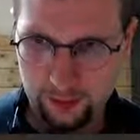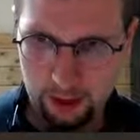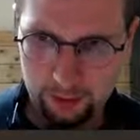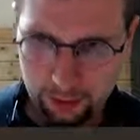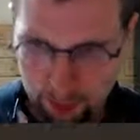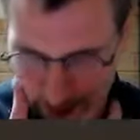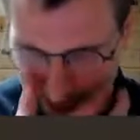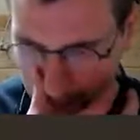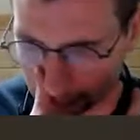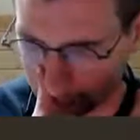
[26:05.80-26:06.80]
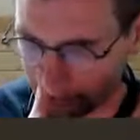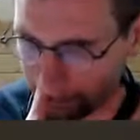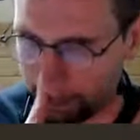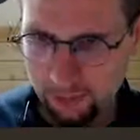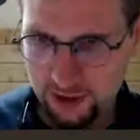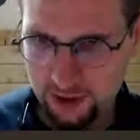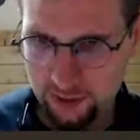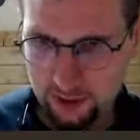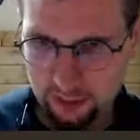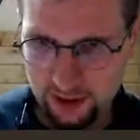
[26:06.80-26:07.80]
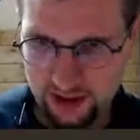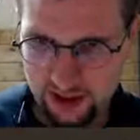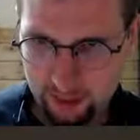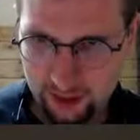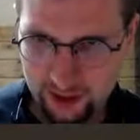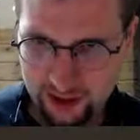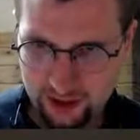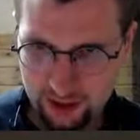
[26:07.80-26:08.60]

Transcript: I'll do like place room and place table, I guess.